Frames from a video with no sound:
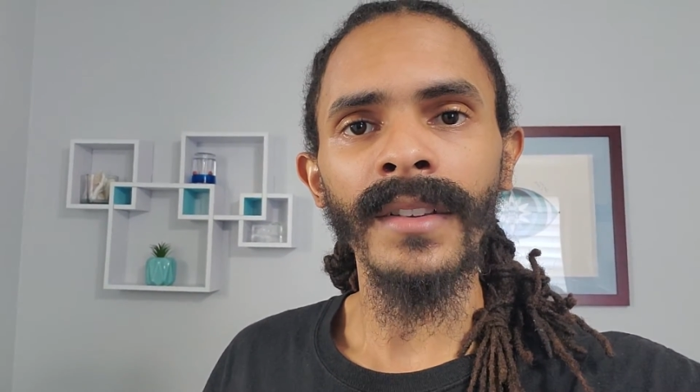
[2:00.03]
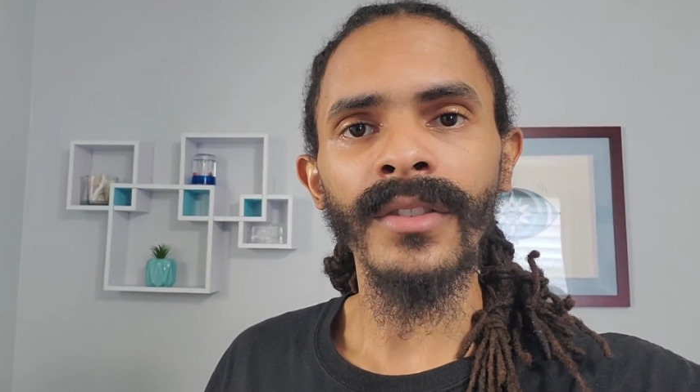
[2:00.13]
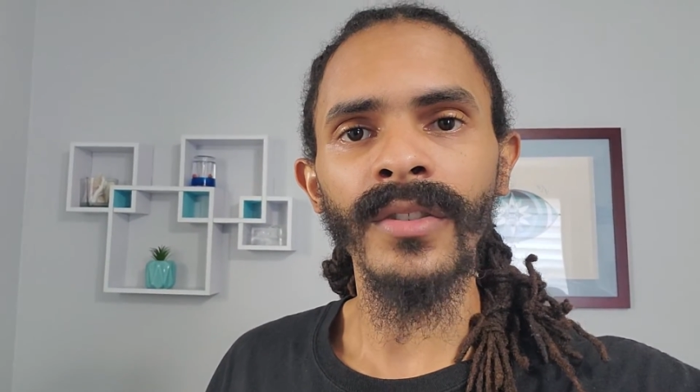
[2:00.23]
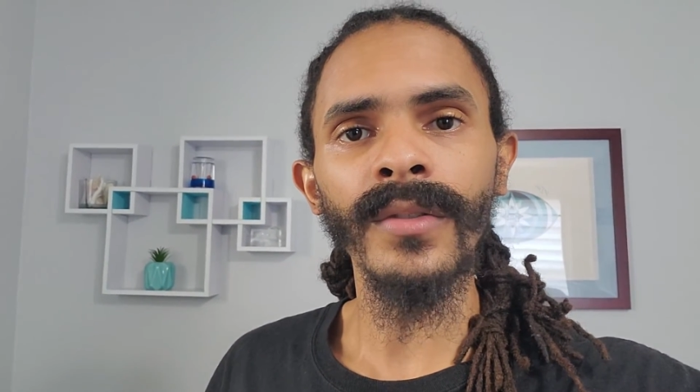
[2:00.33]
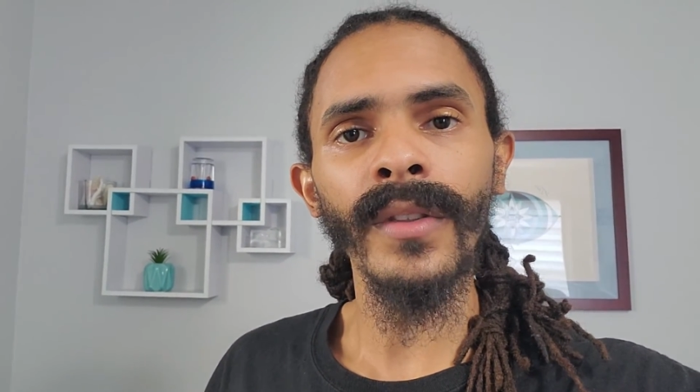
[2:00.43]

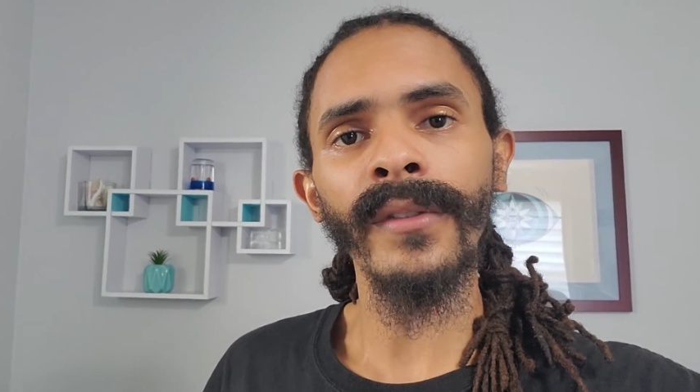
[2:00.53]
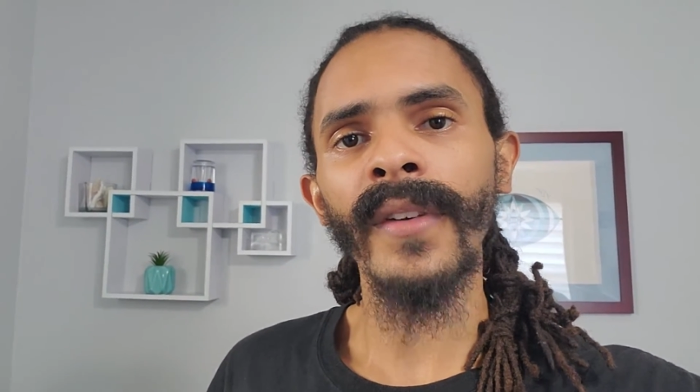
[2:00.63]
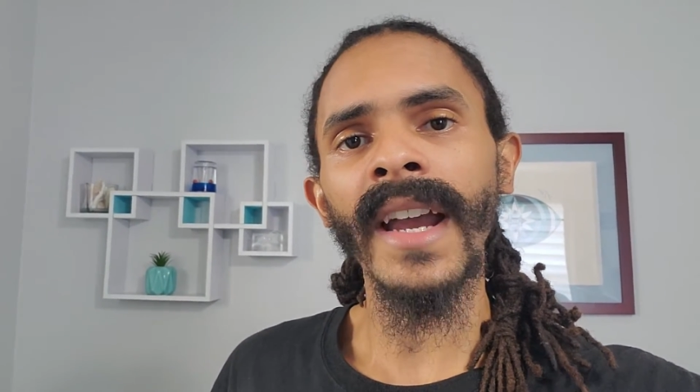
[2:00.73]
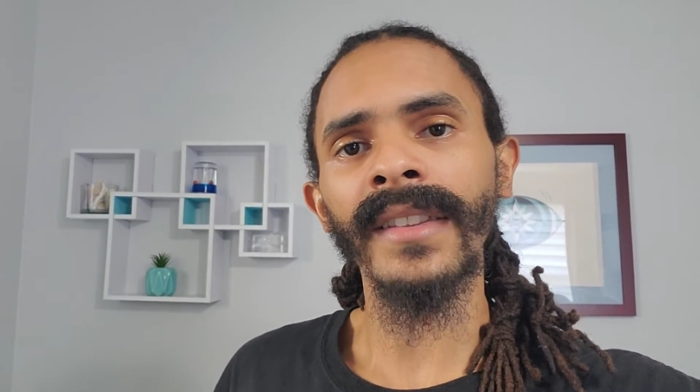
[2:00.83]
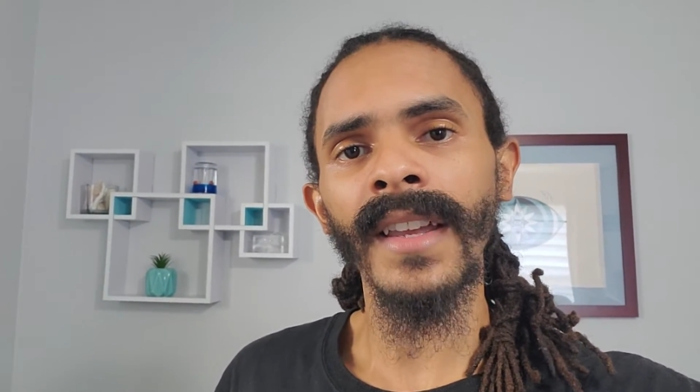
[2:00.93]
to the
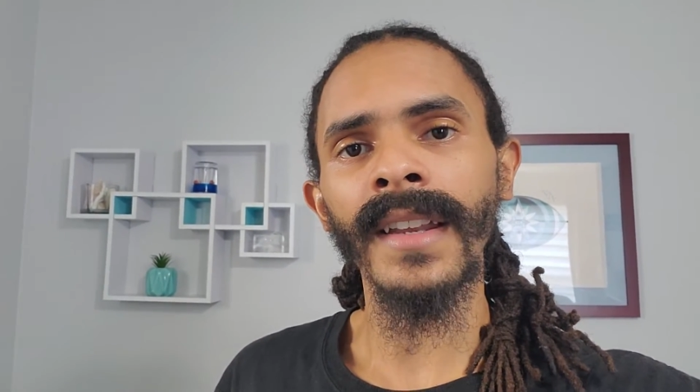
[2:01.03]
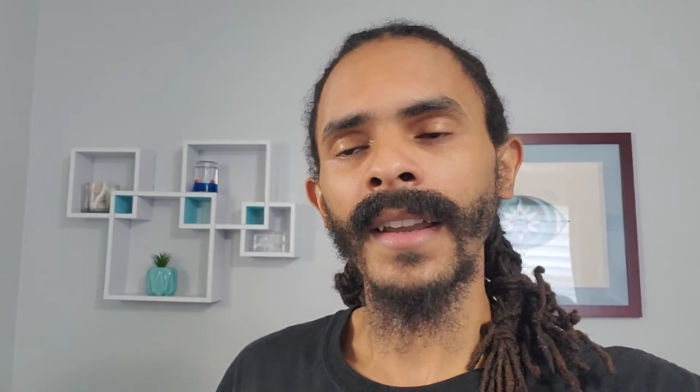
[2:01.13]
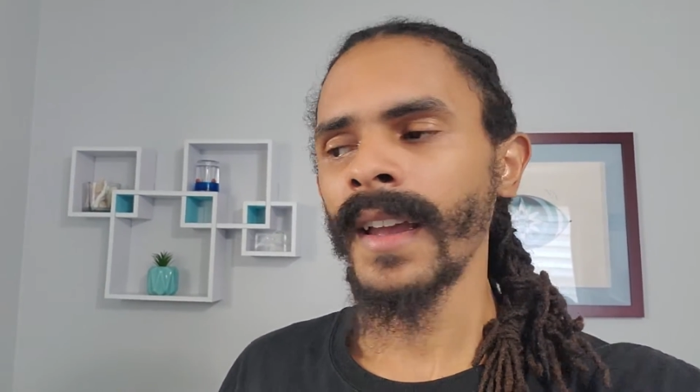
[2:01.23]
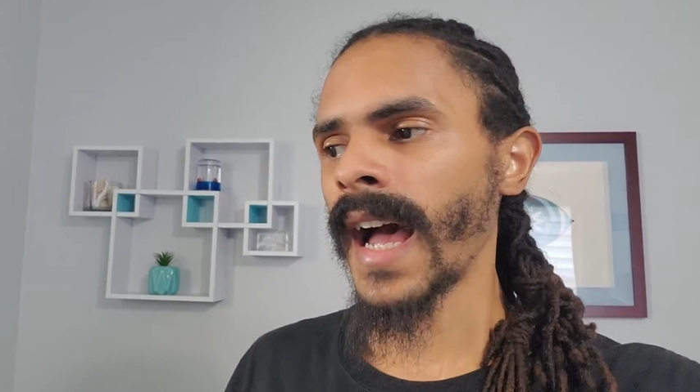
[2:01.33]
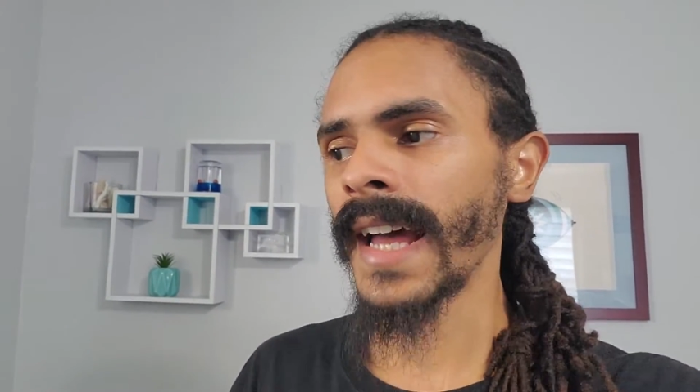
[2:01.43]
fact that
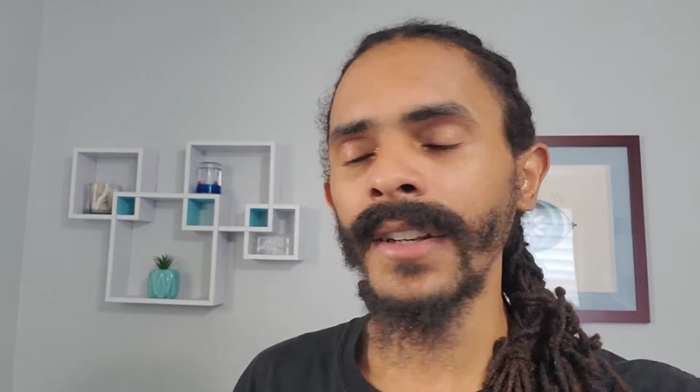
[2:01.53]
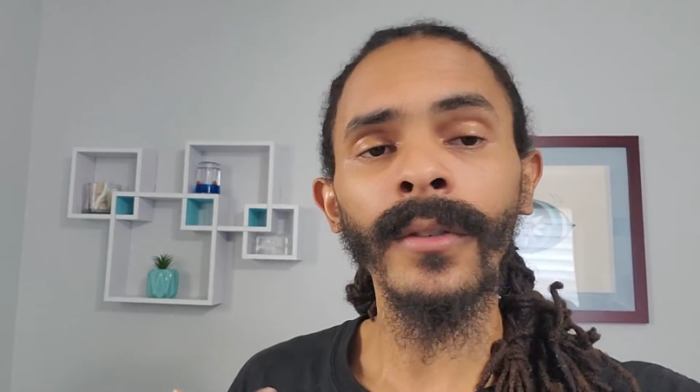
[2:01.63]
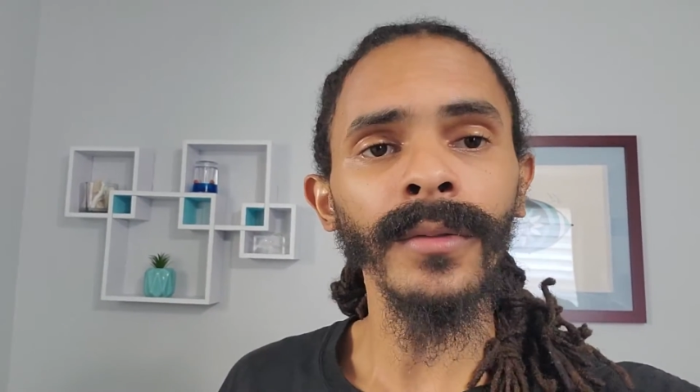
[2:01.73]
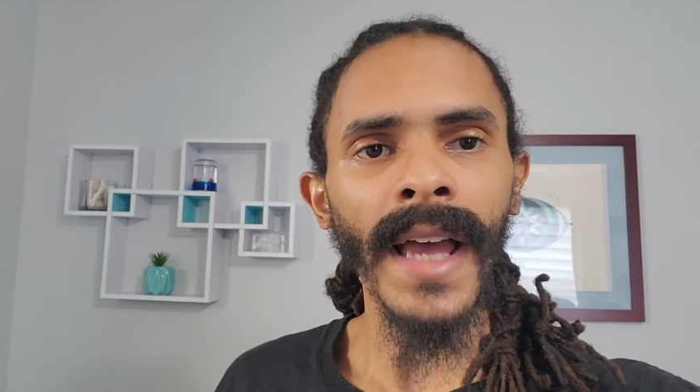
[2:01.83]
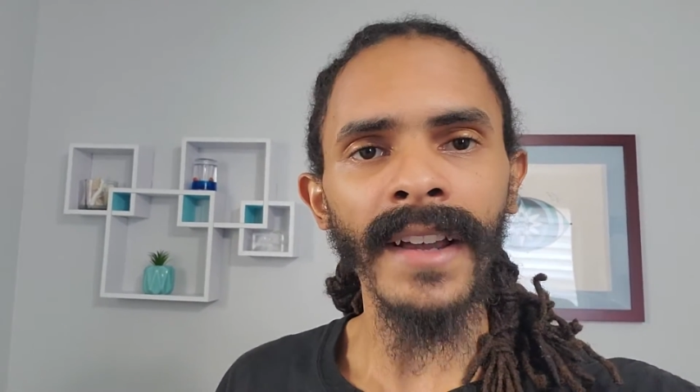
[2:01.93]
I
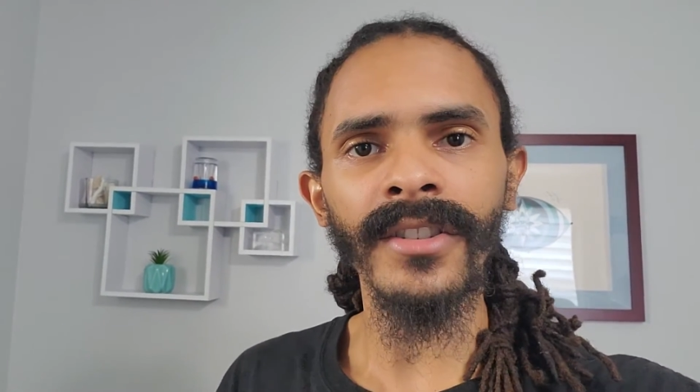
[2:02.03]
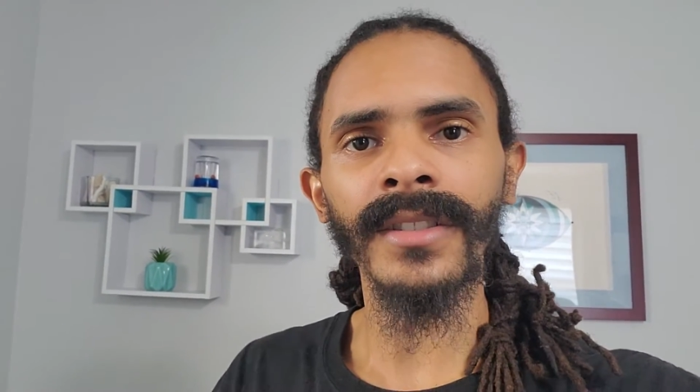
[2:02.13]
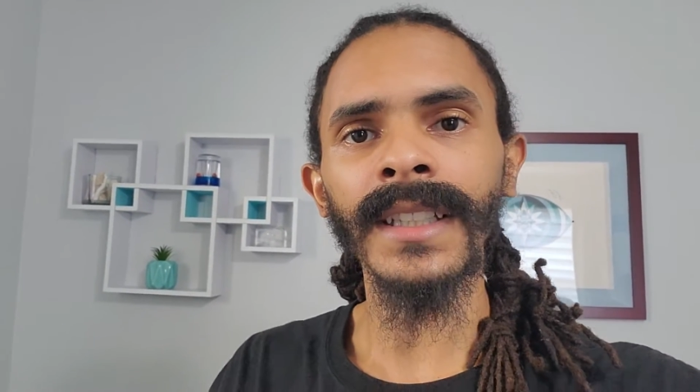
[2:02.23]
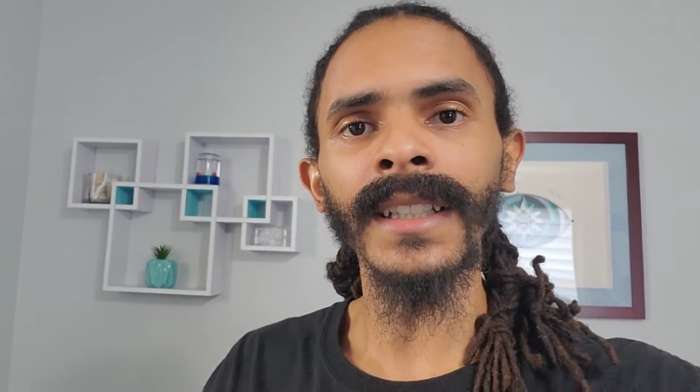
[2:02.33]
don't actually